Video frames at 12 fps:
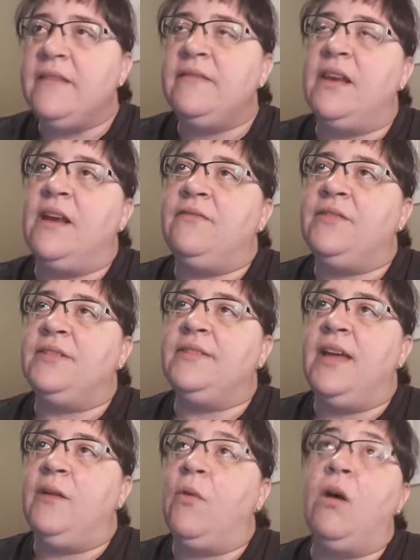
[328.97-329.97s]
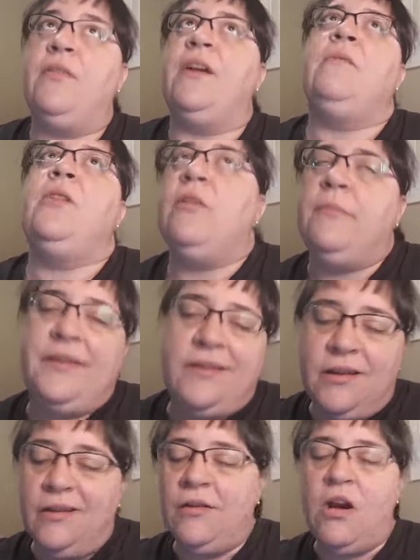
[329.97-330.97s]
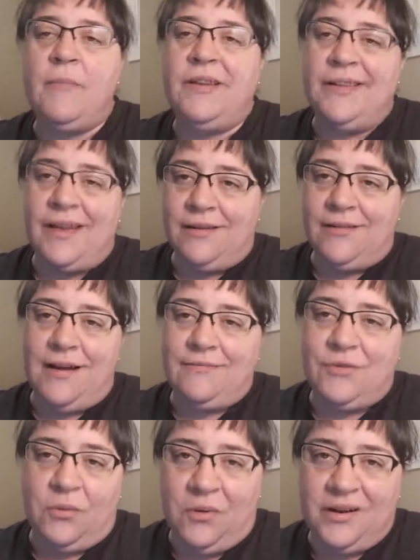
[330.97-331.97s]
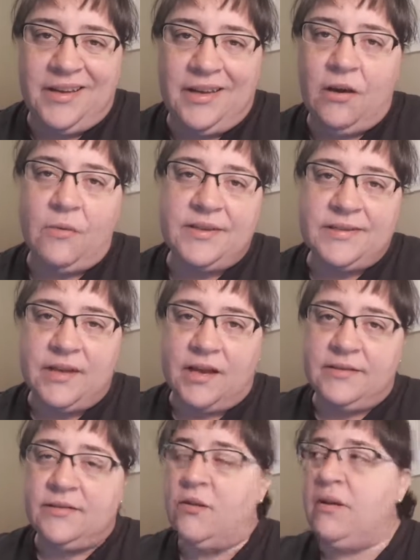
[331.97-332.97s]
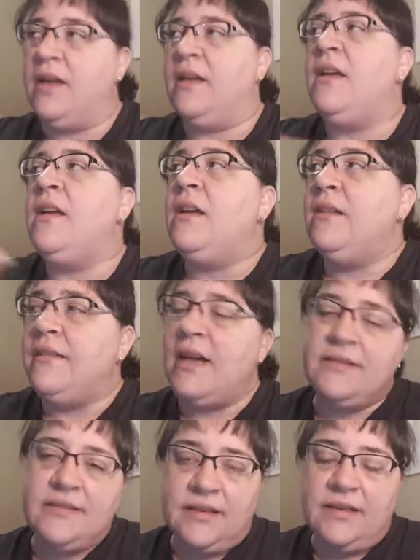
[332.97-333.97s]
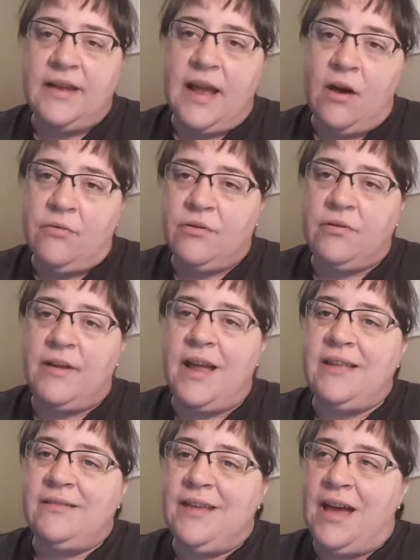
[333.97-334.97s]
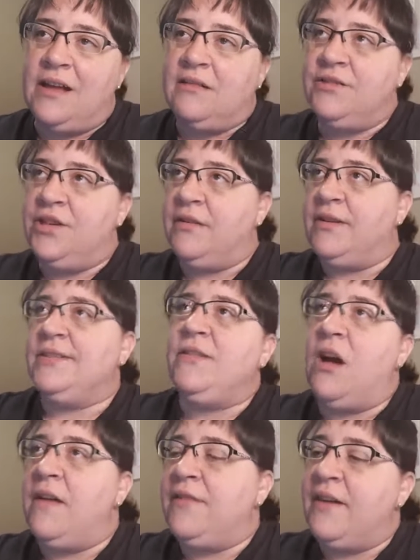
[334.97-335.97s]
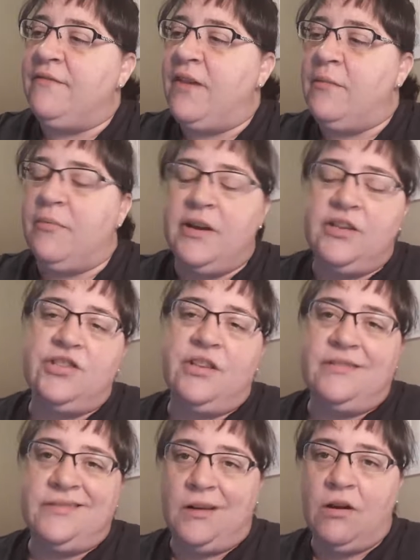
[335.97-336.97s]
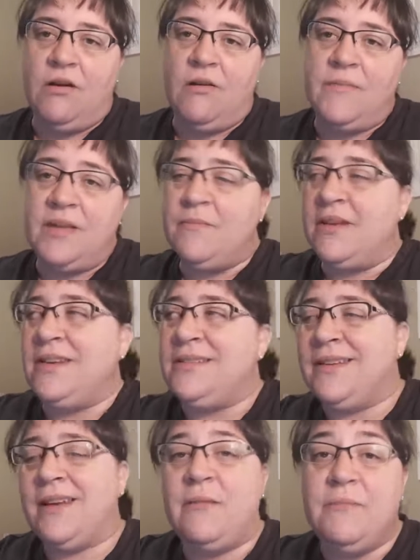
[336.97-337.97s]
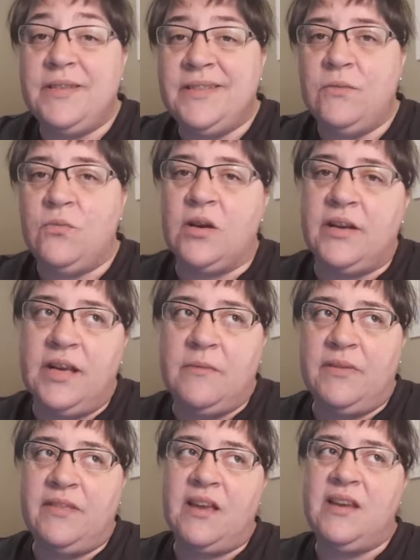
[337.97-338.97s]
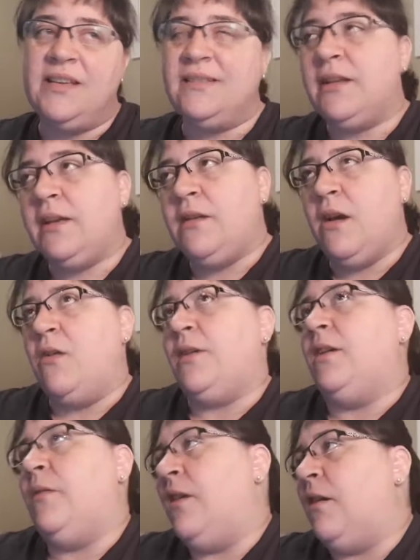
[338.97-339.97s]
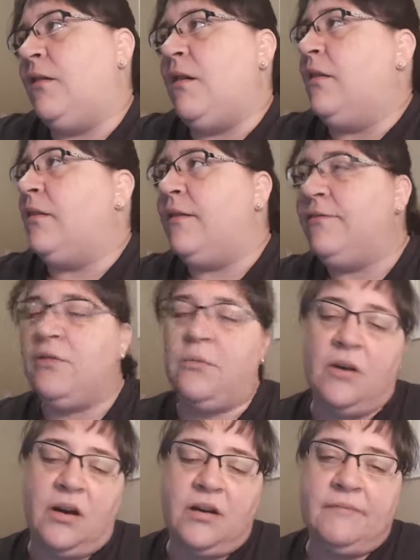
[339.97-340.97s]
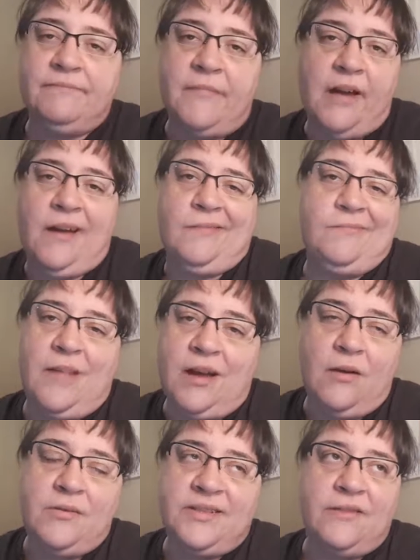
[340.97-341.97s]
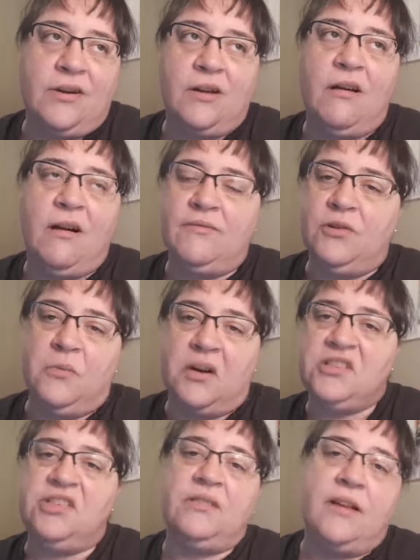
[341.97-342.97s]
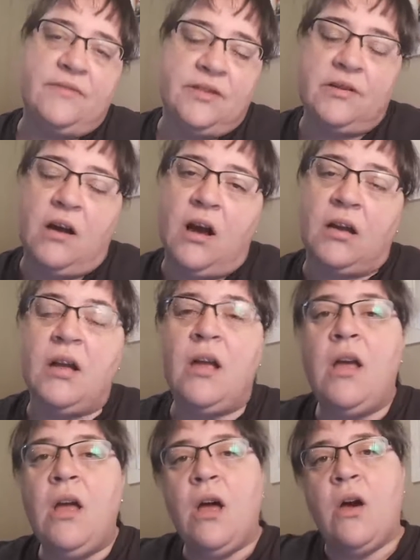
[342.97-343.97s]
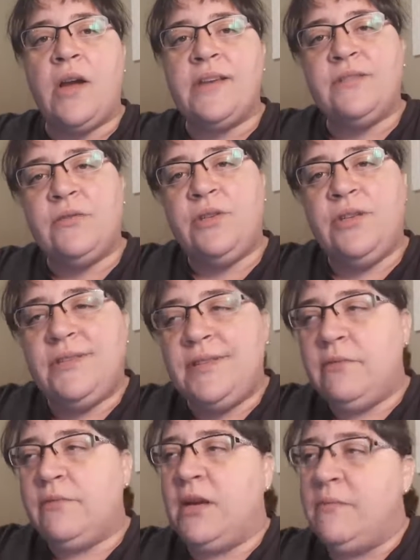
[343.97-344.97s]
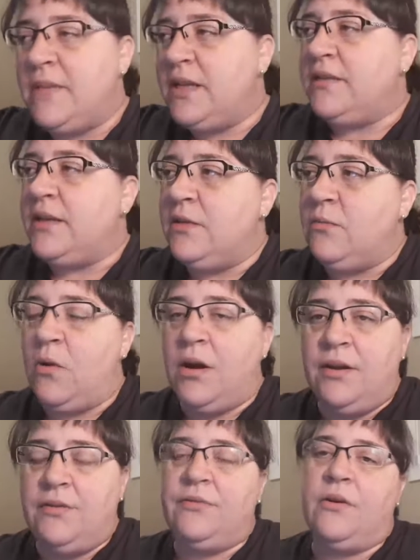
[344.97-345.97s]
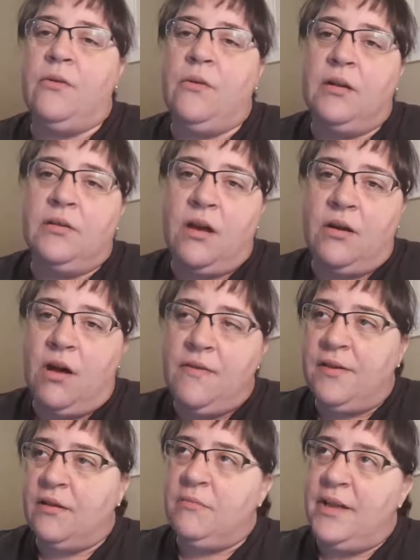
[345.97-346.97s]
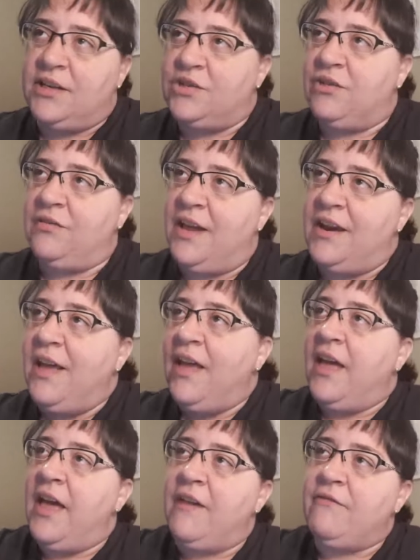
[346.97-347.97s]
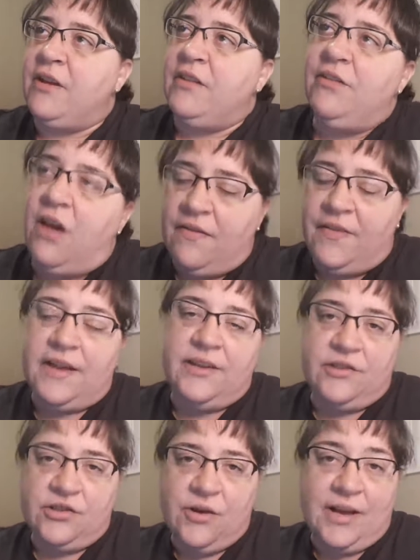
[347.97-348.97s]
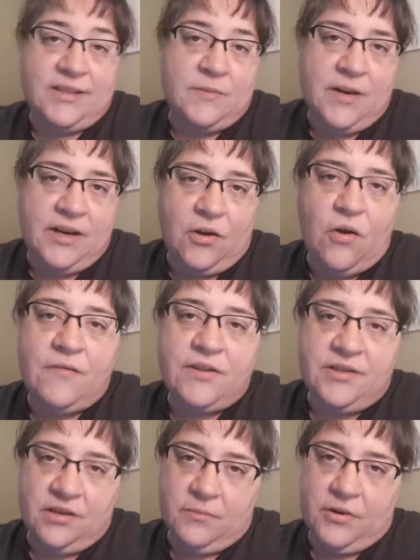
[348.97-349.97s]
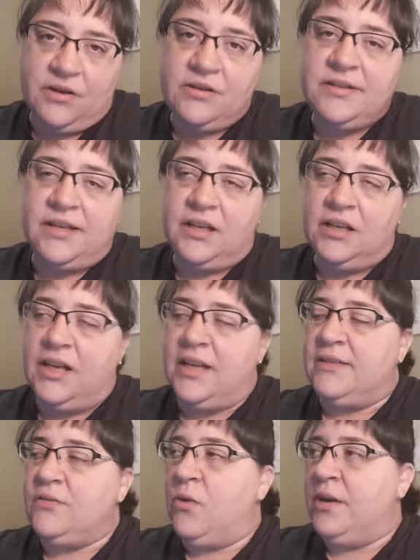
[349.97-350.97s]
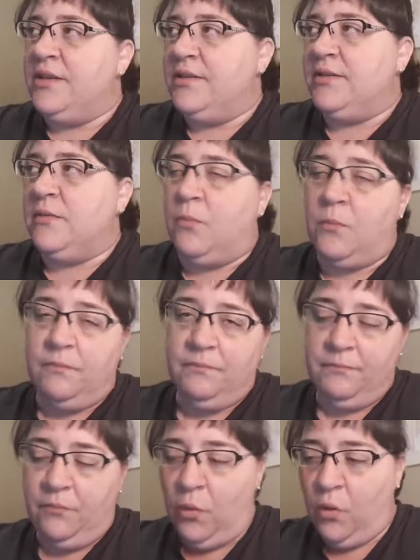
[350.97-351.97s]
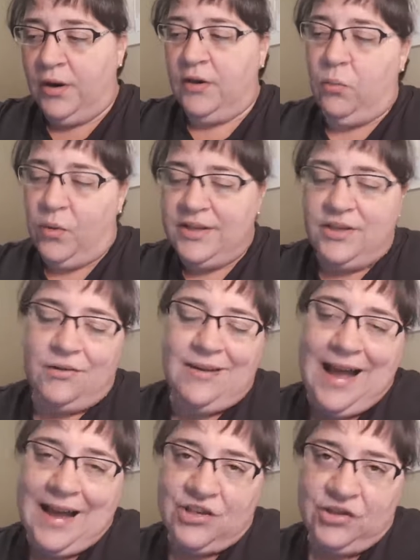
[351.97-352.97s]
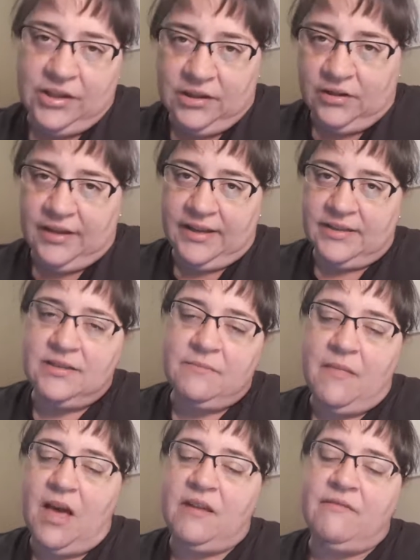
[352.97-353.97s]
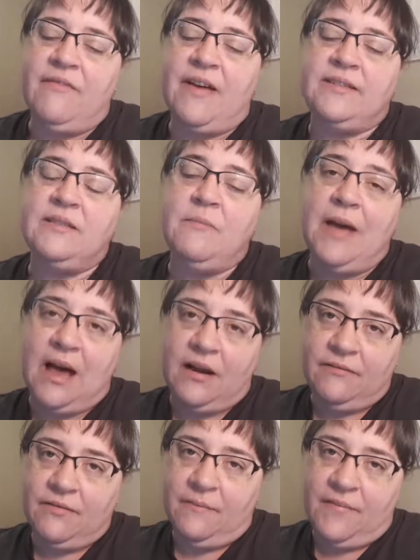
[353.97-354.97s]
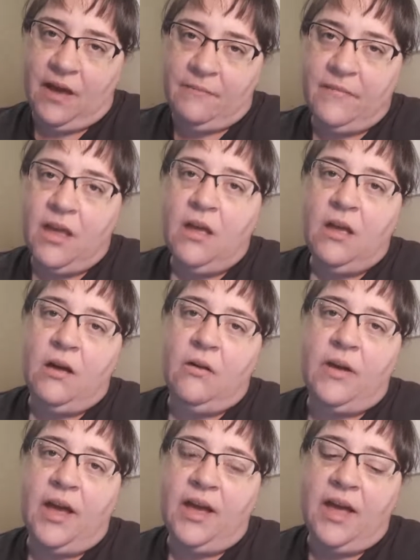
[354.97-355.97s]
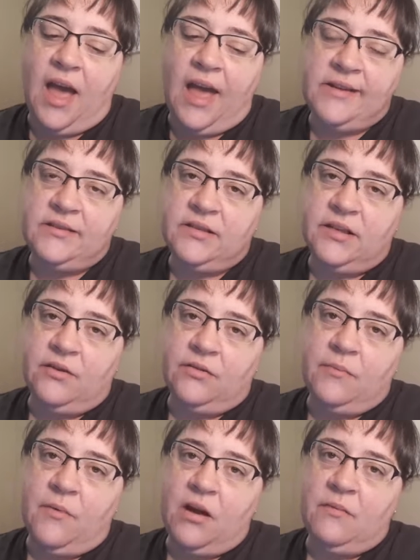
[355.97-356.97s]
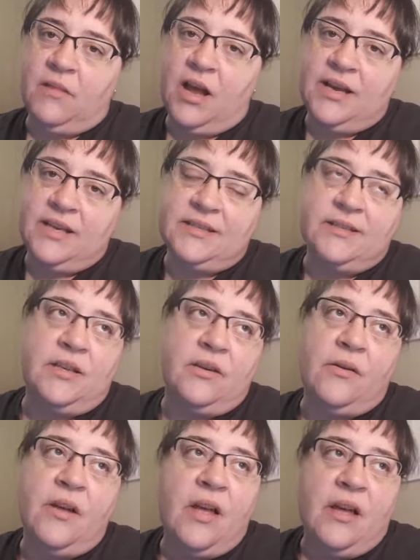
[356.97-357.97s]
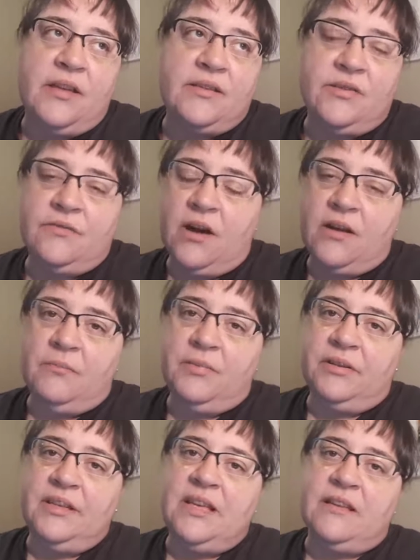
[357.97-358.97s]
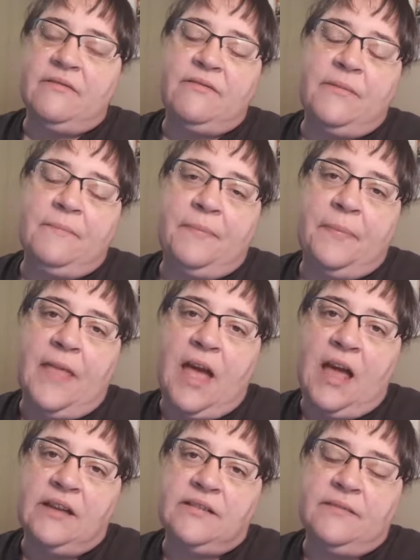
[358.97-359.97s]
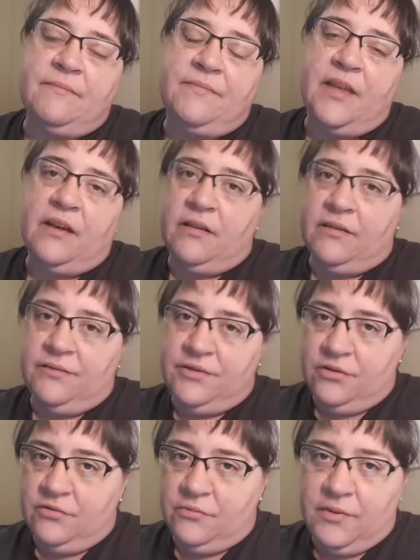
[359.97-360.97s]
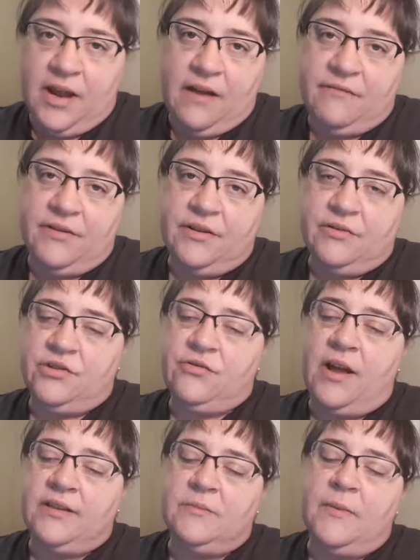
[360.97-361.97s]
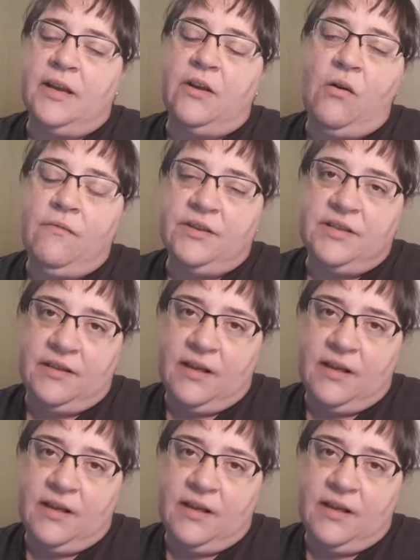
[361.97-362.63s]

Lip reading: then I have to say, well, then he'll call me later after work. He always does. Okay. That's going to now create that Jerry's got that vibration to call me, but he's like, I'm busy working. But then he's like, no, you know what? I'll call her after work. I always give her a call after work. She'll love to talk. Okay. So do you see what I mean? That you want to throw a lot on there and make sure that every thought that you're transmitting over to the person is going to support what you're actually looking to manifest back from them. Okay. And, you know, the bottom line is, you know, is you've got to believe that they'll do whatever you're transmitting over to